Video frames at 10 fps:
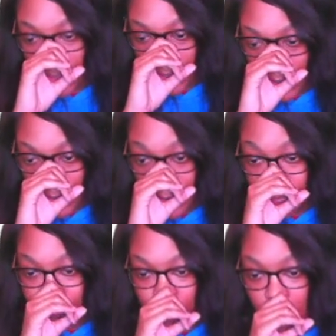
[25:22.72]

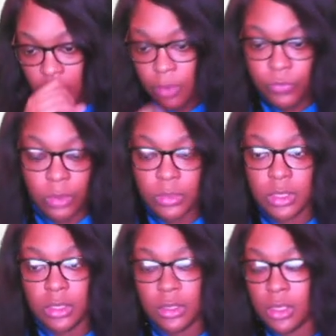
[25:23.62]
um from
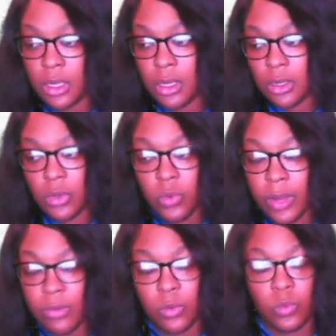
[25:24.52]
the, the
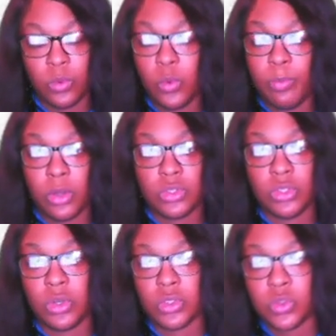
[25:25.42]
whoever who posted
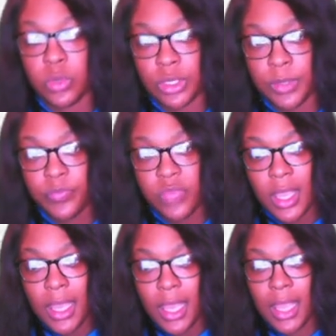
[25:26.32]
it on Twitter,
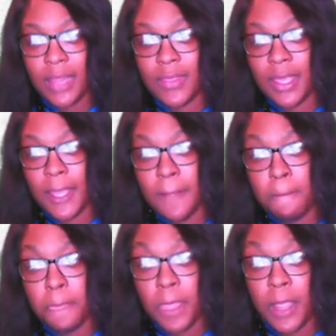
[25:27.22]
and
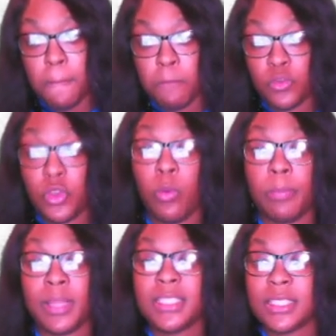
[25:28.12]
then so with
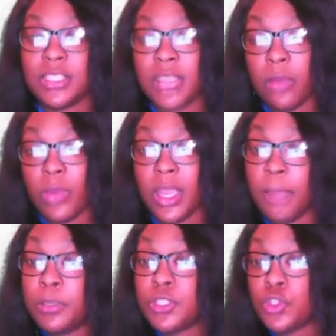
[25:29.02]
PlayStation Direct, it
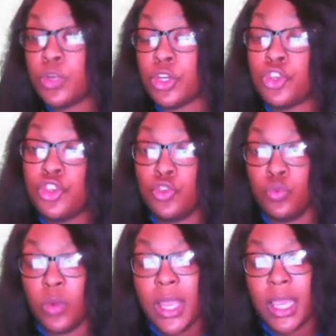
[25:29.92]
puts you in a queue.
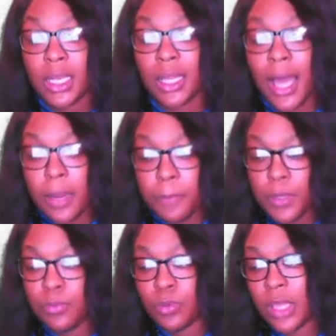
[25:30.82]
And a lot of
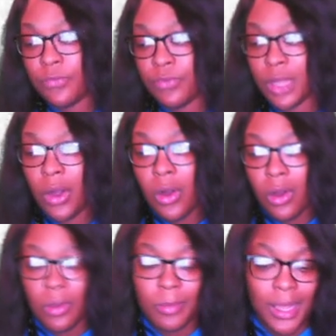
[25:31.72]
people they feel like,
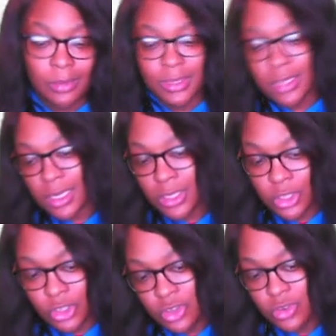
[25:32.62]
oh man, I'm stuck in the
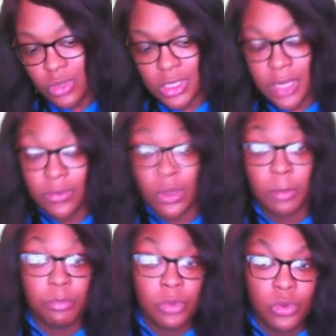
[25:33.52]
queue. It's never gonna
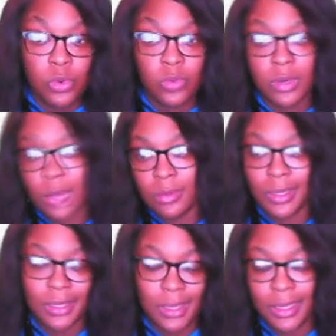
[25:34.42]
move, and all
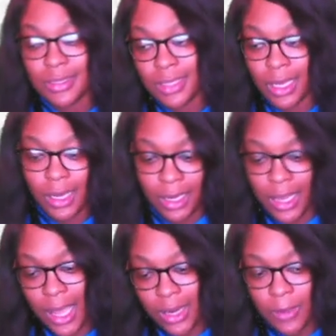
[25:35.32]
of this, and yada yada
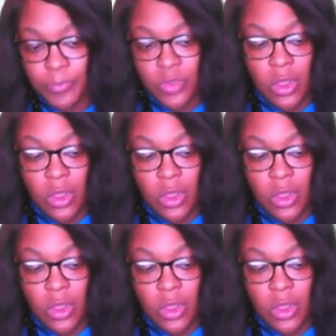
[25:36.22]
yada,